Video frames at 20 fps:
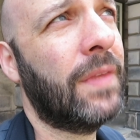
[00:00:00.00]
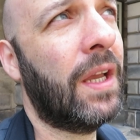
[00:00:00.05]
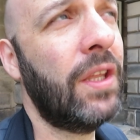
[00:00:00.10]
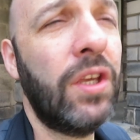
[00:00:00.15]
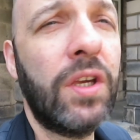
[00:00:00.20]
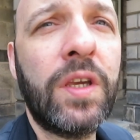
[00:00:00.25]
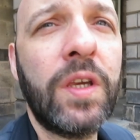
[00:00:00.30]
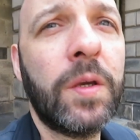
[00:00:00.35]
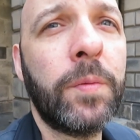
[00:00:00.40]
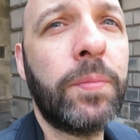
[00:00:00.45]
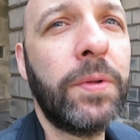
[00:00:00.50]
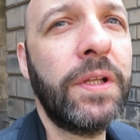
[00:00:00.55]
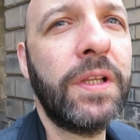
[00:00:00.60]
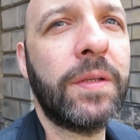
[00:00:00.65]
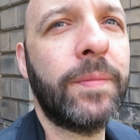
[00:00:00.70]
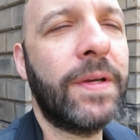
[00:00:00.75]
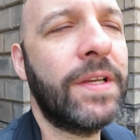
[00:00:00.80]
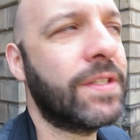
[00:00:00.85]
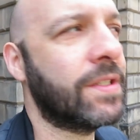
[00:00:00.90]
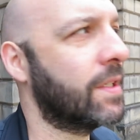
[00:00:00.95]
and you can
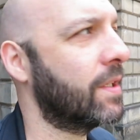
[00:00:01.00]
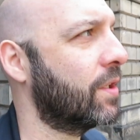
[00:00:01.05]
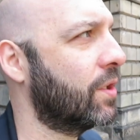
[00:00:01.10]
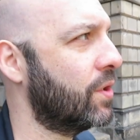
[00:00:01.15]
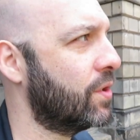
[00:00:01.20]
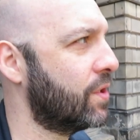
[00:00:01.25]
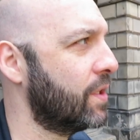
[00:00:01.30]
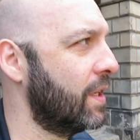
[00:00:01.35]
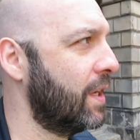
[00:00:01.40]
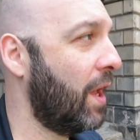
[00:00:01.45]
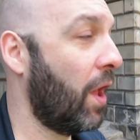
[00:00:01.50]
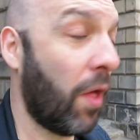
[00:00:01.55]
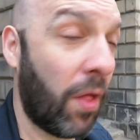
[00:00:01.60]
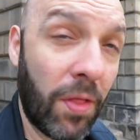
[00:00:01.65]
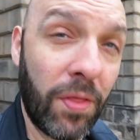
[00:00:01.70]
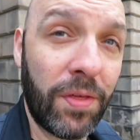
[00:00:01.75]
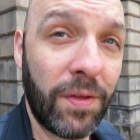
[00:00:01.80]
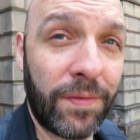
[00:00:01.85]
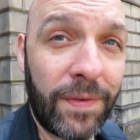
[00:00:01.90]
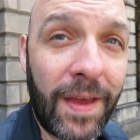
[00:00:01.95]
completely miss it because
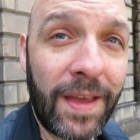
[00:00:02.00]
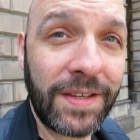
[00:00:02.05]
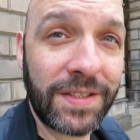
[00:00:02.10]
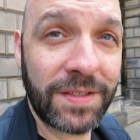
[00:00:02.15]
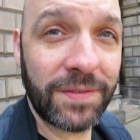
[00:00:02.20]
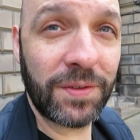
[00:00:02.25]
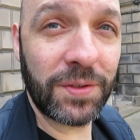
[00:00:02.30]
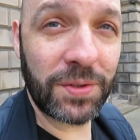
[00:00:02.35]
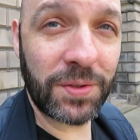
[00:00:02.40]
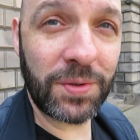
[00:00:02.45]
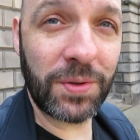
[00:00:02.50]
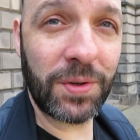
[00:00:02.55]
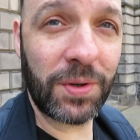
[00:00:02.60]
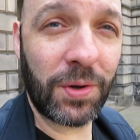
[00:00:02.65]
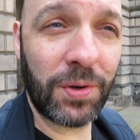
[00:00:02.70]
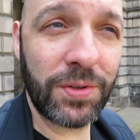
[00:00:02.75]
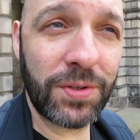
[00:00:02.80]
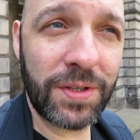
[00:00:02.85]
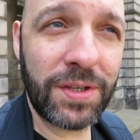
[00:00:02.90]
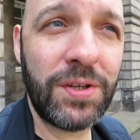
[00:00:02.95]
the festival's going
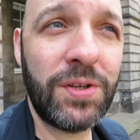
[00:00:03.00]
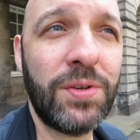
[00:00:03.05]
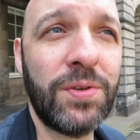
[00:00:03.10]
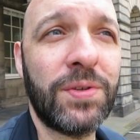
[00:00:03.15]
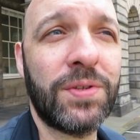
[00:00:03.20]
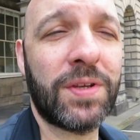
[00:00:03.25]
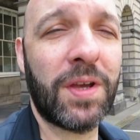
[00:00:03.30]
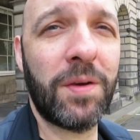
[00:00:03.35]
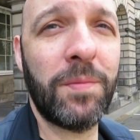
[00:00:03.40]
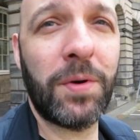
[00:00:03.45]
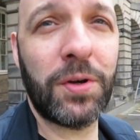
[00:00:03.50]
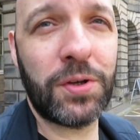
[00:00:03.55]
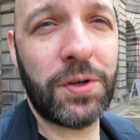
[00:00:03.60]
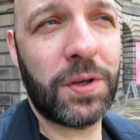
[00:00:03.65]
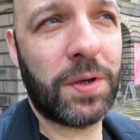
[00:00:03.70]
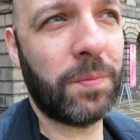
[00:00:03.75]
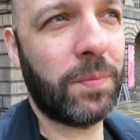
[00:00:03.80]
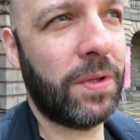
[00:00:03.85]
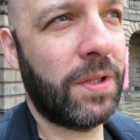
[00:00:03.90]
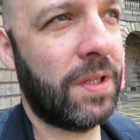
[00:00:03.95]
on. So this shows how much
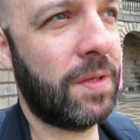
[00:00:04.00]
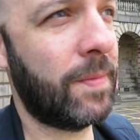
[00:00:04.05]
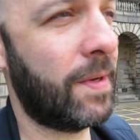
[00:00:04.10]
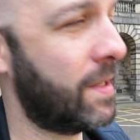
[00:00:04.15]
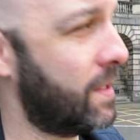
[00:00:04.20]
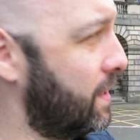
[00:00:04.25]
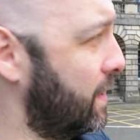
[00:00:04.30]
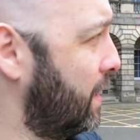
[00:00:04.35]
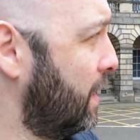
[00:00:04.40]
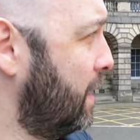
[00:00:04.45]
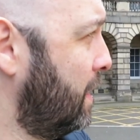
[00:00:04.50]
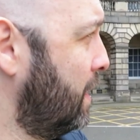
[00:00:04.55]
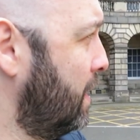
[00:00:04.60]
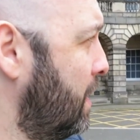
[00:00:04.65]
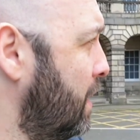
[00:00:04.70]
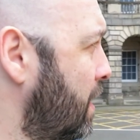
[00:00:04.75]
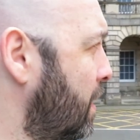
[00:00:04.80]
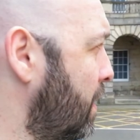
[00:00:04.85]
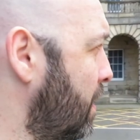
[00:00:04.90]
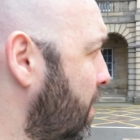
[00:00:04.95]
you completely miss it.
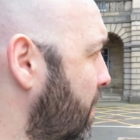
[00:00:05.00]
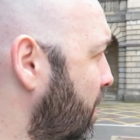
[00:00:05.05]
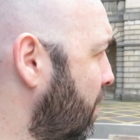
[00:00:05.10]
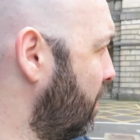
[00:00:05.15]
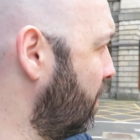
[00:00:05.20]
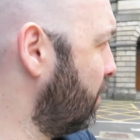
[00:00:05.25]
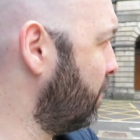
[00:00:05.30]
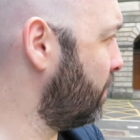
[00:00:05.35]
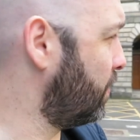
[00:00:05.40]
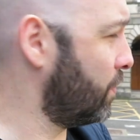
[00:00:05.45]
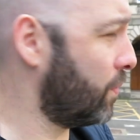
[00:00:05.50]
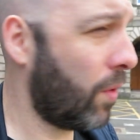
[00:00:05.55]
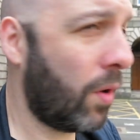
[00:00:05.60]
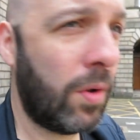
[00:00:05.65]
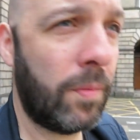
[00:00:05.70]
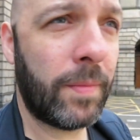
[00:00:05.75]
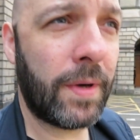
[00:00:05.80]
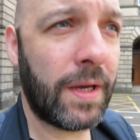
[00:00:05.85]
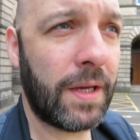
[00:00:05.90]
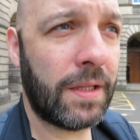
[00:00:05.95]
The
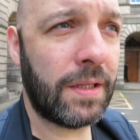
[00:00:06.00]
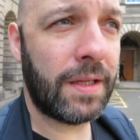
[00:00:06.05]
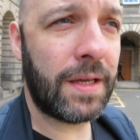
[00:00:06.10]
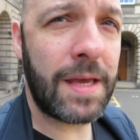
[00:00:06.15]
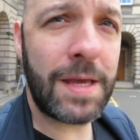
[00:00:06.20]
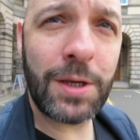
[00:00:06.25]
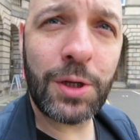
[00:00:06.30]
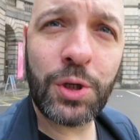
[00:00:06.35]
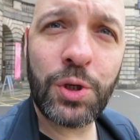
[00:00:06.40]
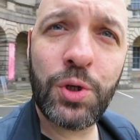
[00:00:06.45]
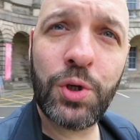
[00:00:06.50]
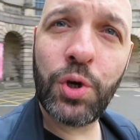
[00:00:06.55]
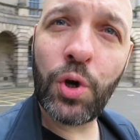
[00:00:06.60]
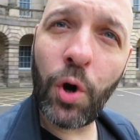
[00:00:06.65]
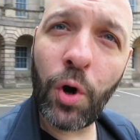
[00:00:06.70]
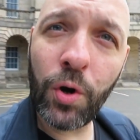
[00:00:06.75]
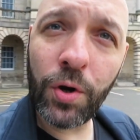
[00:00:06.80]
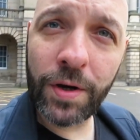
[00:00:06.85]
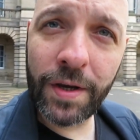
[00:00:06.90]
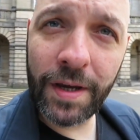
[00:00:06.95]
Royal Mile is
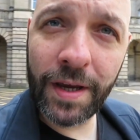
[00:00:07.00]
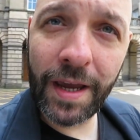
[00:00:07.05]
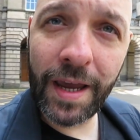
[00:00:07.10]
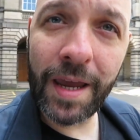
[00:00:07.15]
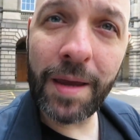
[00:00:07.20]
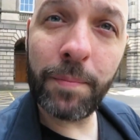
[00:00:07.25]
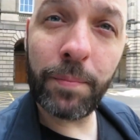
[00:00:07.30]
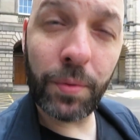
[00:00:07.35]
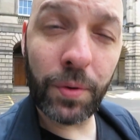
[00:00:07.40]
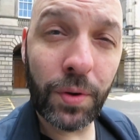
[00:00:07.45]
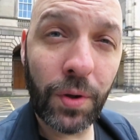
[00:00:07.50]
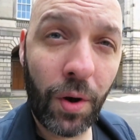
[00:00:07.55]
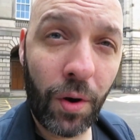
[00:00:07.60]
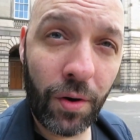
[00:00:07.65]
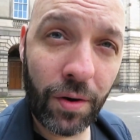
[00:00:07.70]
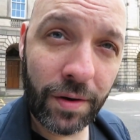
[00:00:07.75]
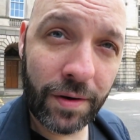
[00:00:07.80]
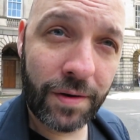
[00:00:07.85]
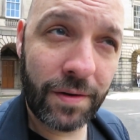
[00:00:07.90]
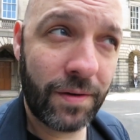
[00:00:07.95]
chock a
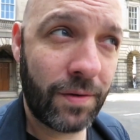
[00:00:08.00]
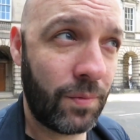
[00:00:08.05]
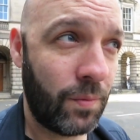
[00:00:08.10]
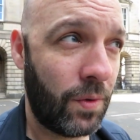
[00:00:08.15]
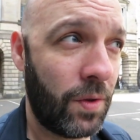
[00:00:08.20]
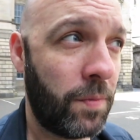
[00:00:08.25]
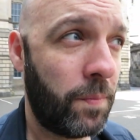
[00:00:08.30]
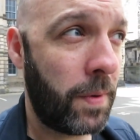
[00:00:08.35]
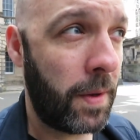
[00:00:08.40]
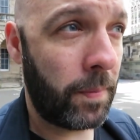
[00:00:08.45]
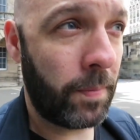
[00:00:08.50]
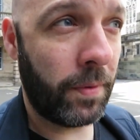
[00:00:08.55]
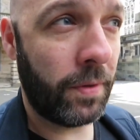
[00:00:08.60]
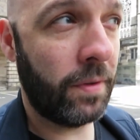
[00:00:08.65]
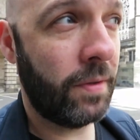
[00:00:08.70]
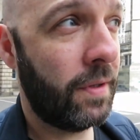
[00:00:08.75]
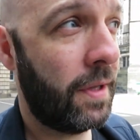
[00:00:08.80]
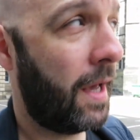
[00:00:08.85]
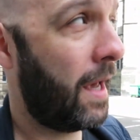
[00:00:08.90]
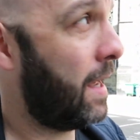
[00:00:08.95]
block with people,
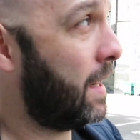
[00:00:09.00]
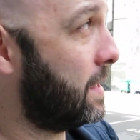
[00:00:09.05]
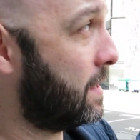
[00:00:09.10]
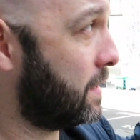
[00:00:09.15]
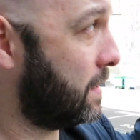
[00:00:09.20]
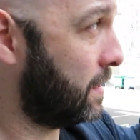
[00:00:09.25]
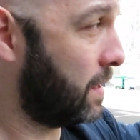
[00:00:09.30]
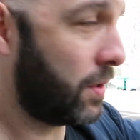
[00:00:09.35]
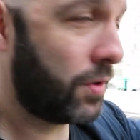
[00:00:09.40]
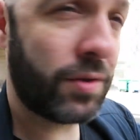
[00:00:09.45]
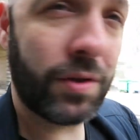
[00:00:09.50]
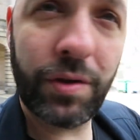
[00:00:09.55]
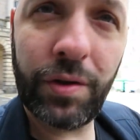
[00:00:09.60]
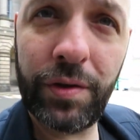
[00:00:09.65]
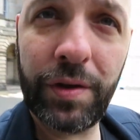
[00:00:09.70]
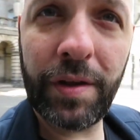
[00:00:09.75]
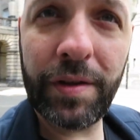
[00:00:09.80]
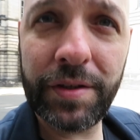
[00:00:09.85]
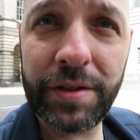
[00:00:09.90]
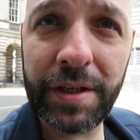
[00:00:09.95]
and it's literally
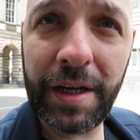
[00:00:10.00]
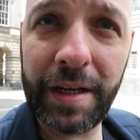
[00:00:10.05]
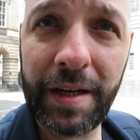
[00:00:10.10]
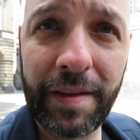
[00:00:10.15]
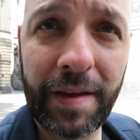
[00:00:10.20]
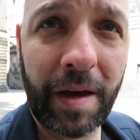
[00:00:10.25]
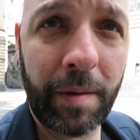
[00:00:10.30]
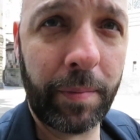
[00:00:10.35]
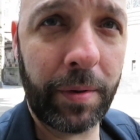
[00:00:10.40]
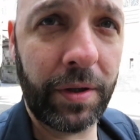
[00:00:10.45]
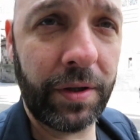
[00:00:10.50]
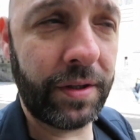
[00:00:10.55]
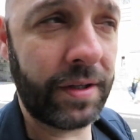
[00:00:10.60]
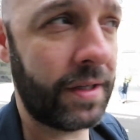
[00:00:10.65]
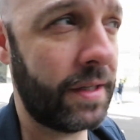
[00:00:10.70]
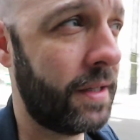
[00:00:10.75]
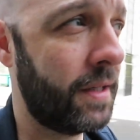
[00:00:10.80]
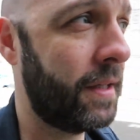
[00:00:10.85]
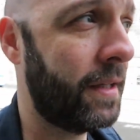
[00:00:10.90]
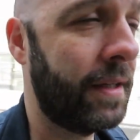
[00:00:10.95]
on the other side of that building.